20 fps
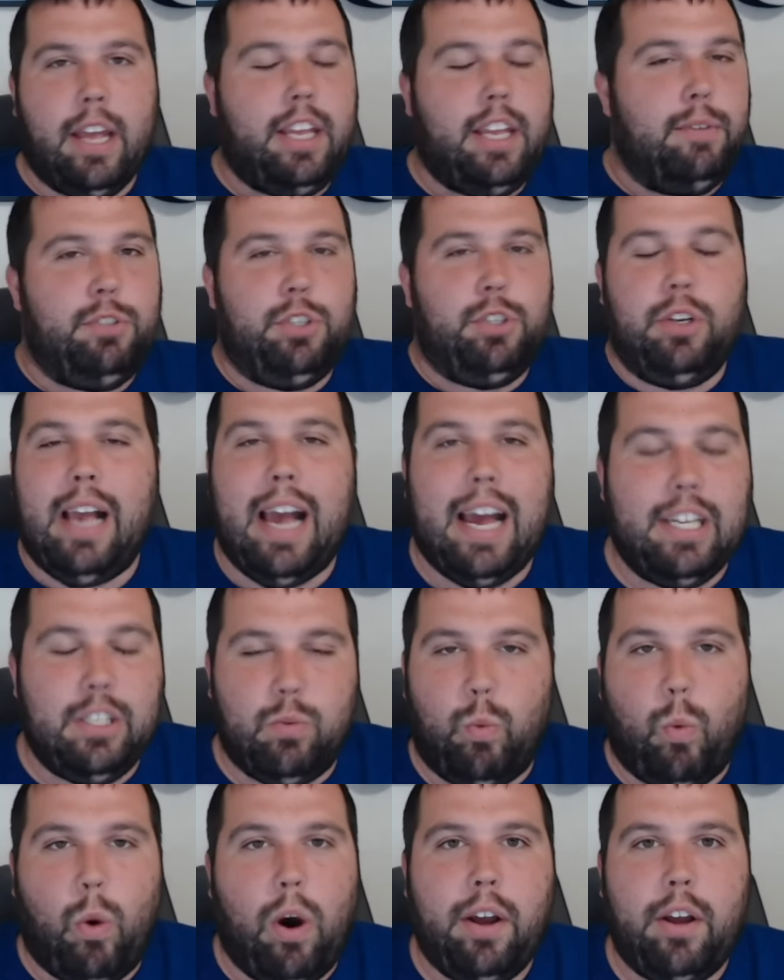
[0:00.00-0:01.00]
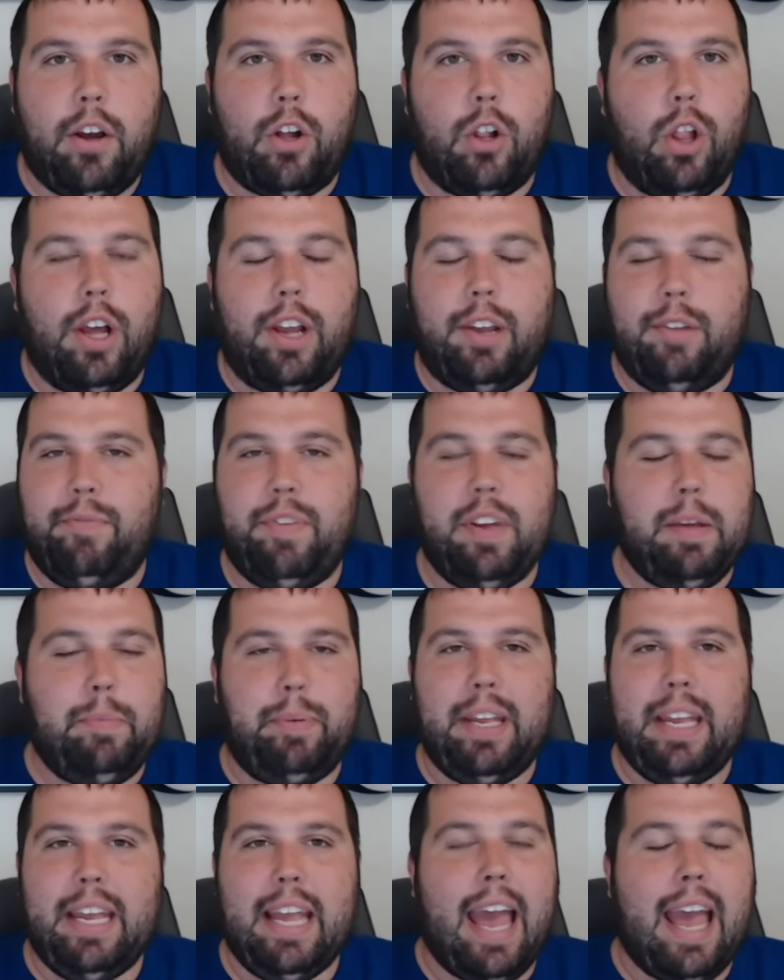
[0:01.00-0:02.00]
gives you guys one-click
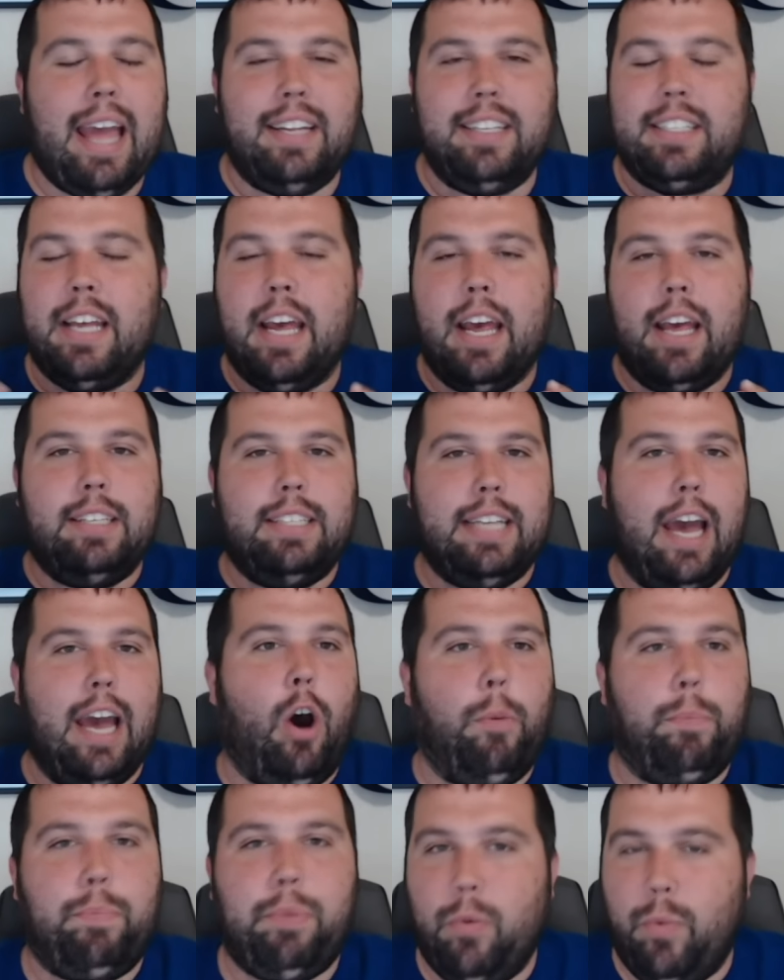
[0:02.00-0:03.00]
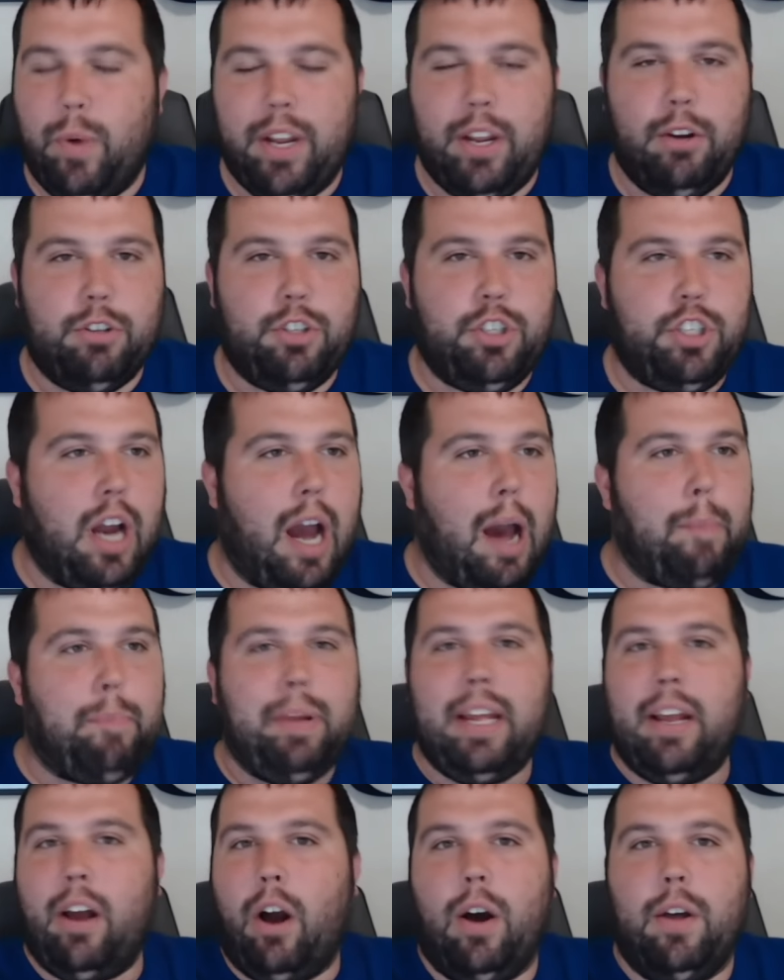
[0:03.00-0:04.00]
VPNs to help you when you're
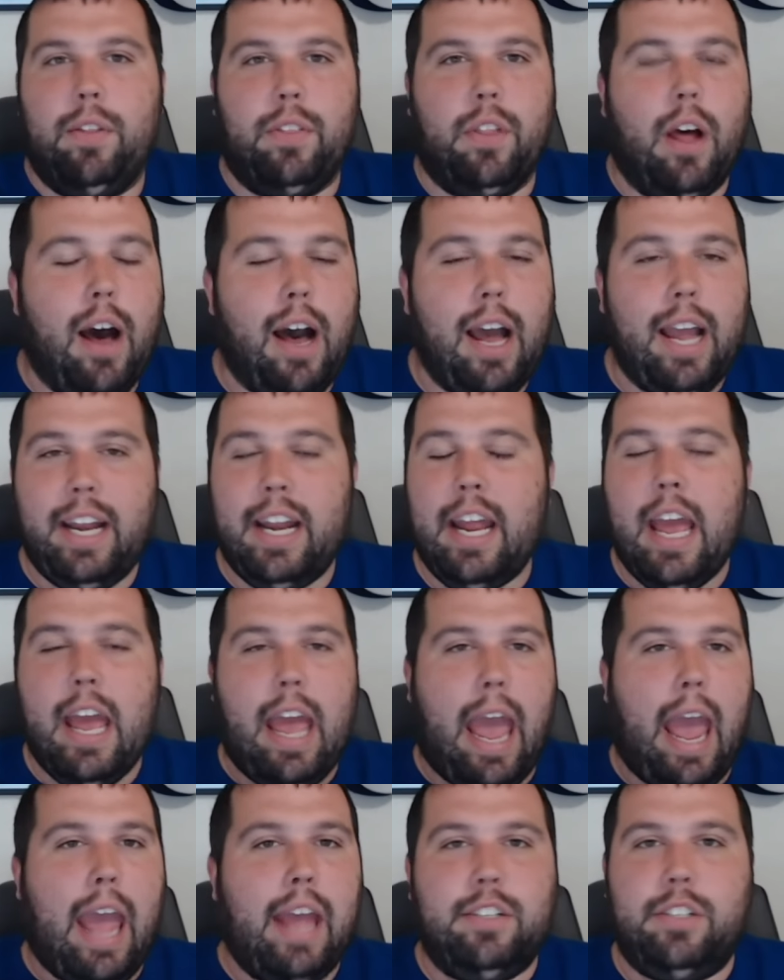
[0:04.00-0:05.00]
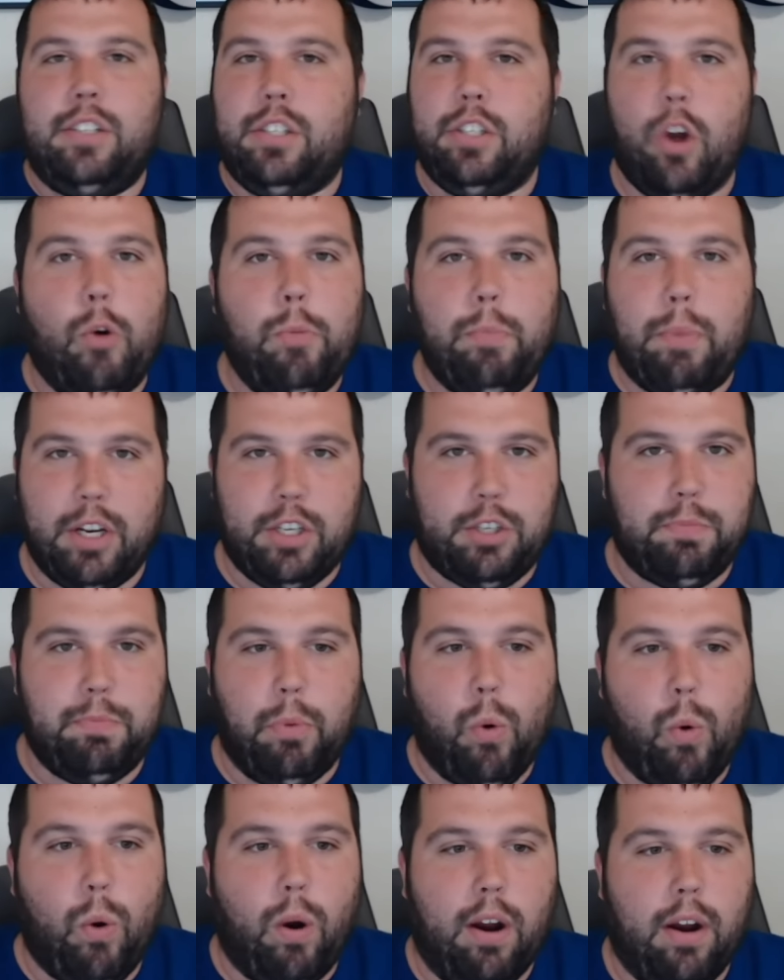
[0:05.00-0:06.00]
shopping online, and so much
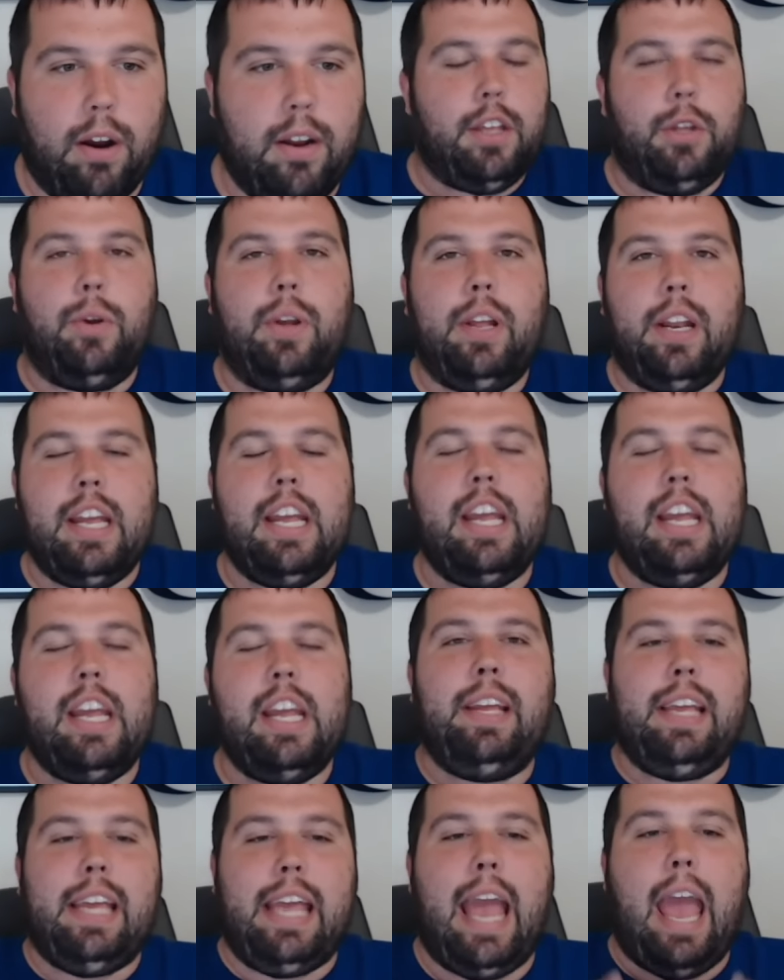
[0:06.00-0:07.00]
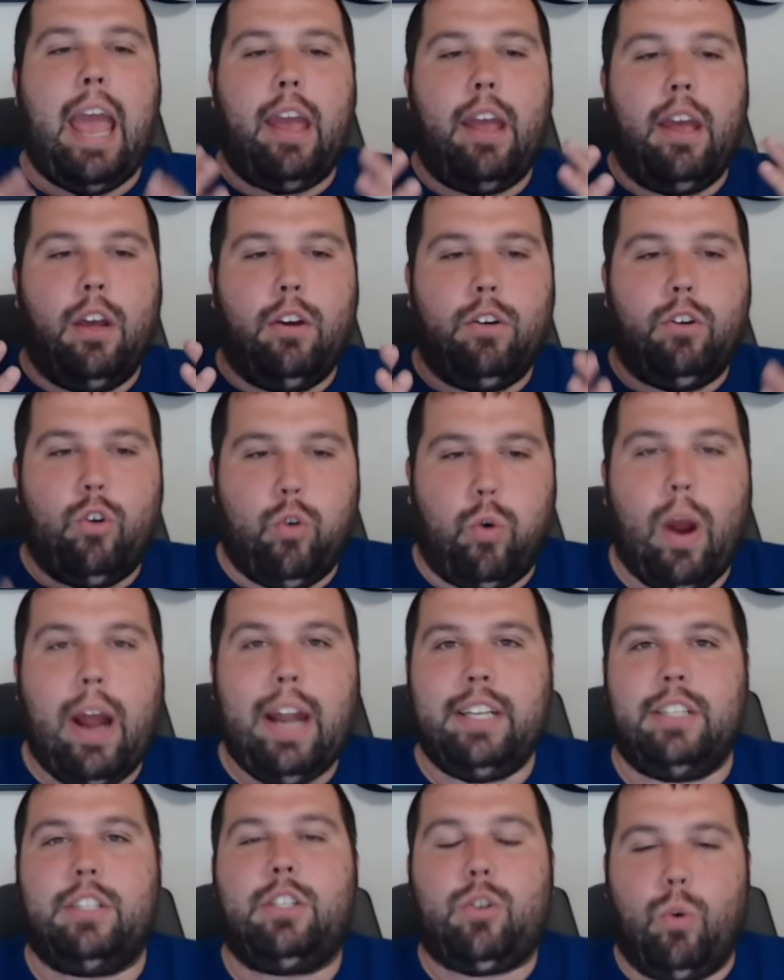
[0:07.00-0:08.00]
more. You can even get
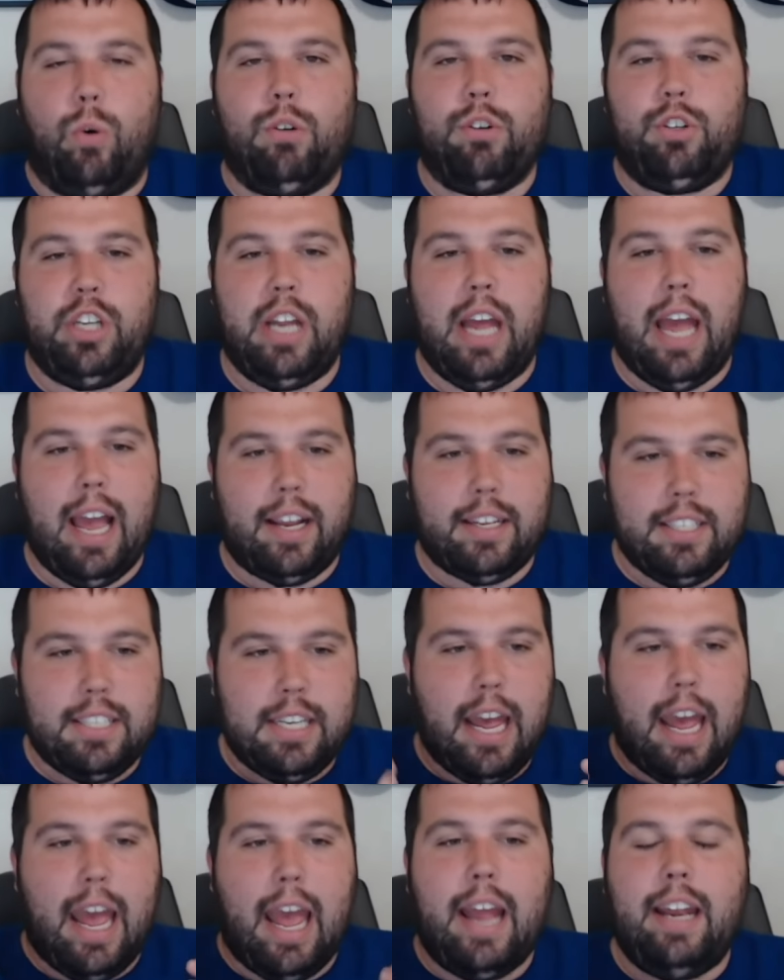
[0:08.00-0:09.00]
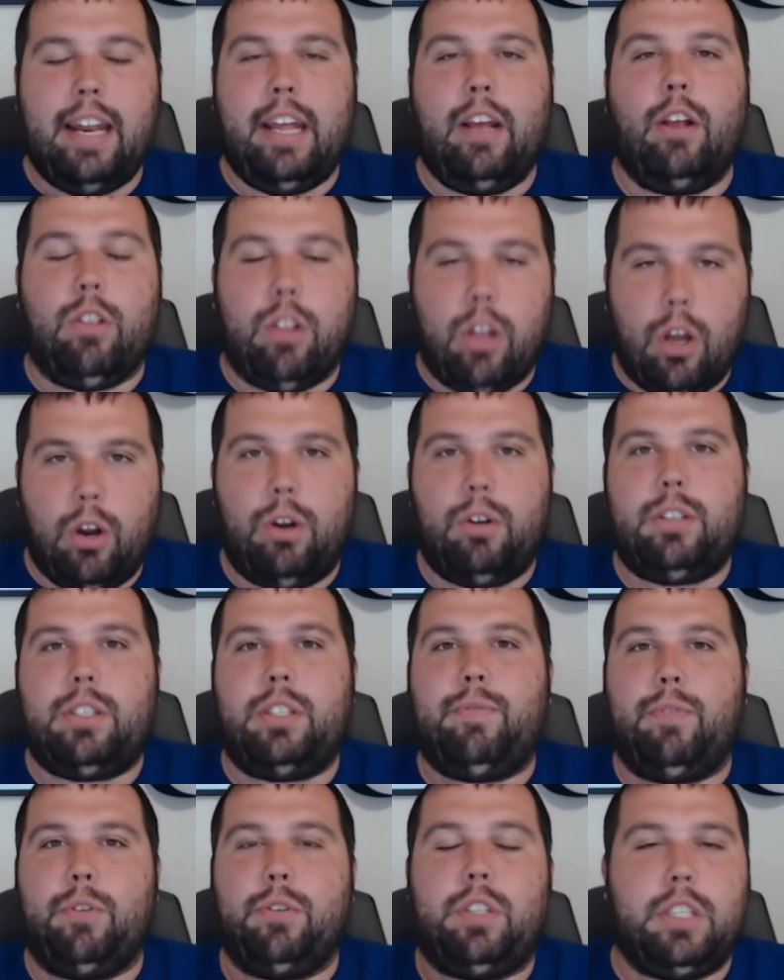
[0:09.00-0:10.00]
credit score checks and
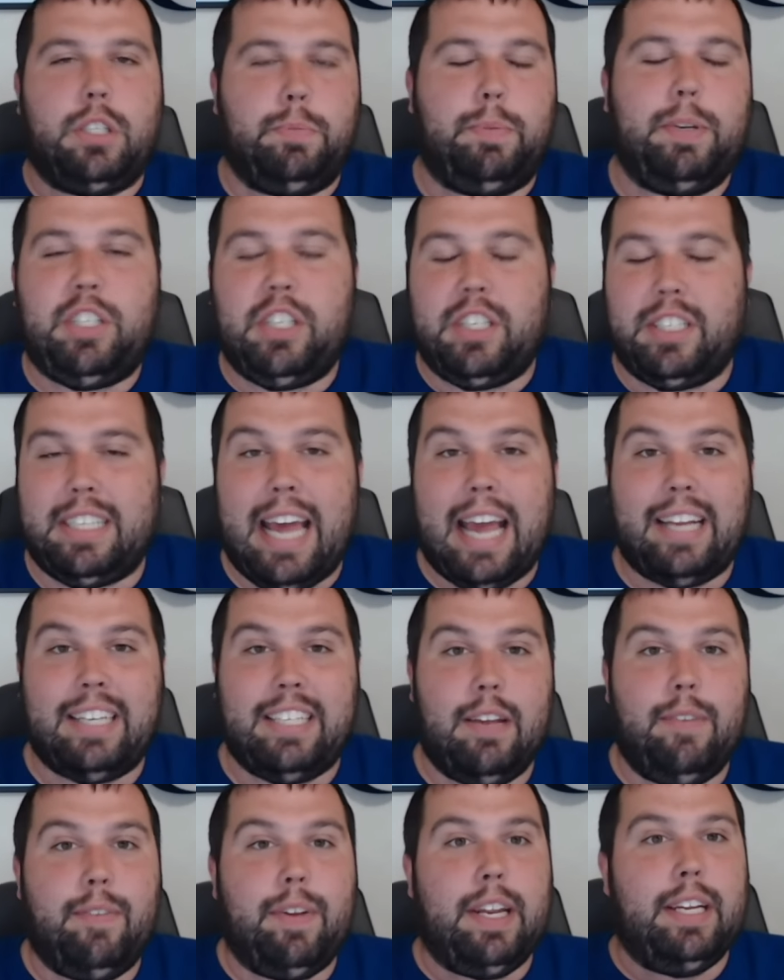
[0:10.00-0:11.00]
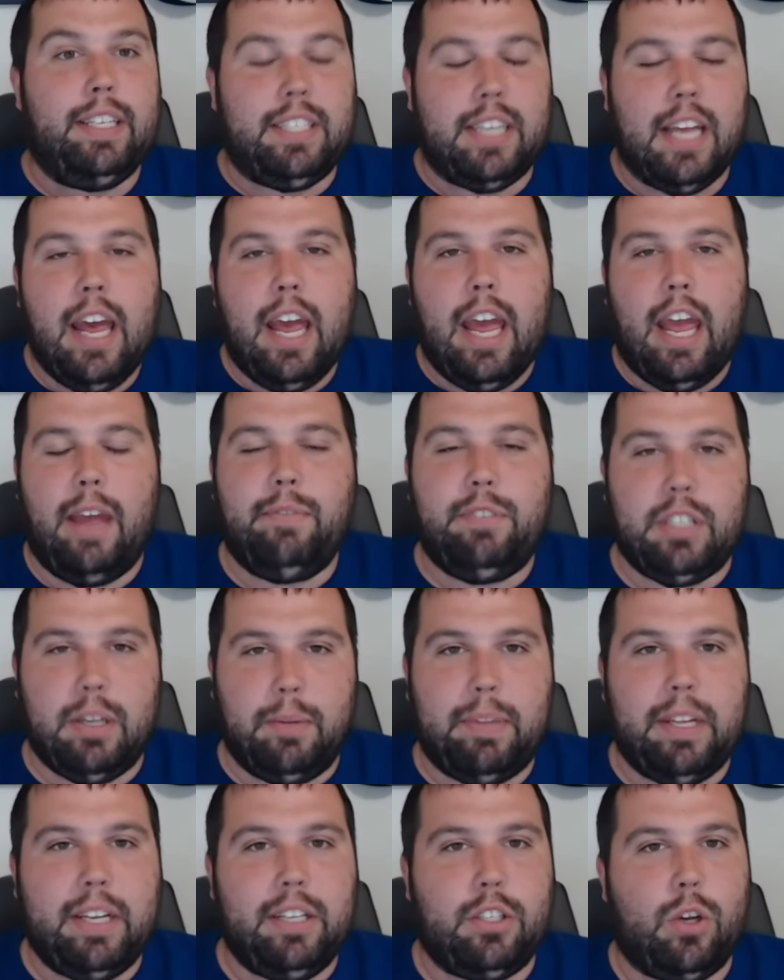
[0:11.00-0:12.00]
alerts for suspicious activities if
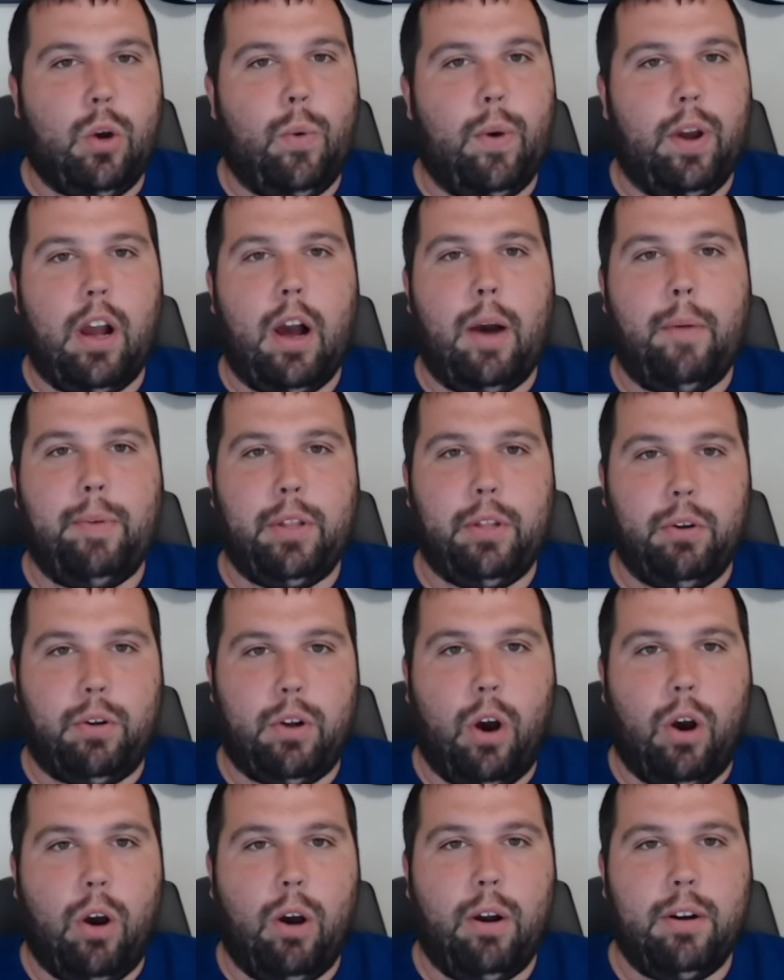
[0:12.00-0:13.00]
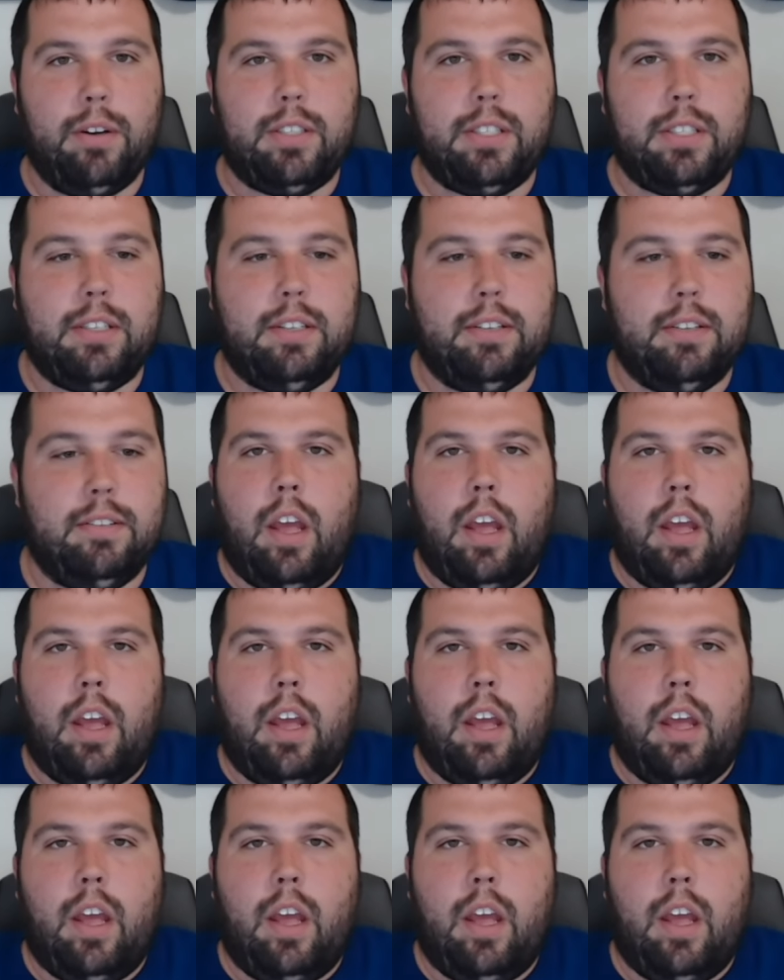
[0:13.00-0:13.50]
something's going on with your cards.